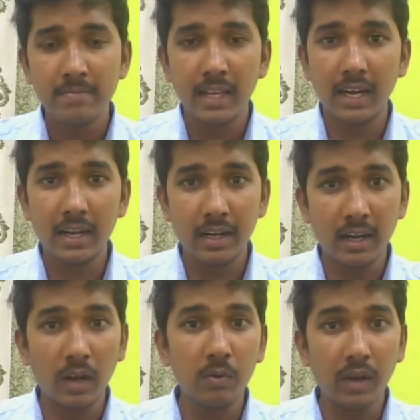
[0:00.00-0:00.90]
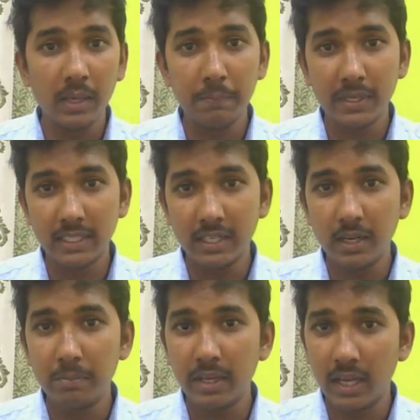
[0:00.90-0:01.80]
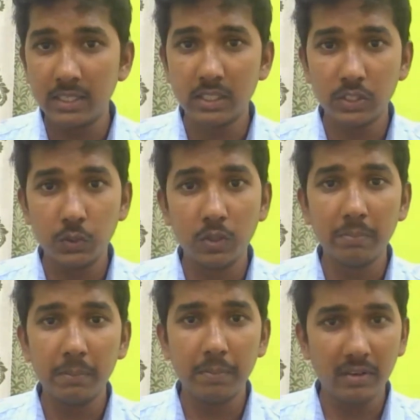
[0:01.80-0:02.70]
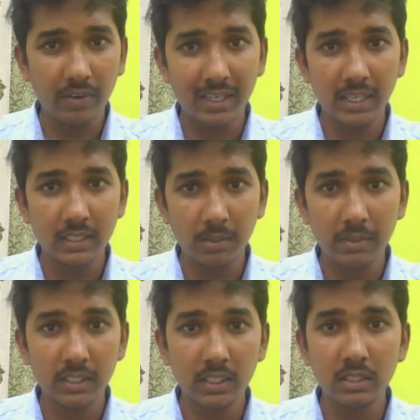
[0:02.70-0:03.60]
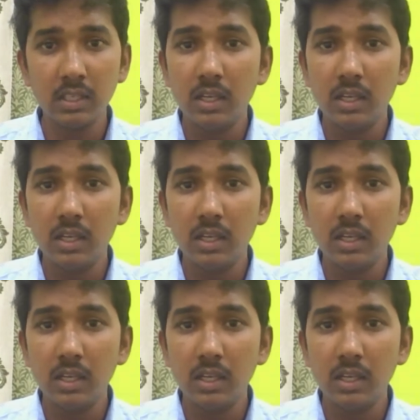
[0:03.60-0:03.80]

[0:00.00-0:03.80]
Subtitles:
and how I presented my answers during my pre-final examinations,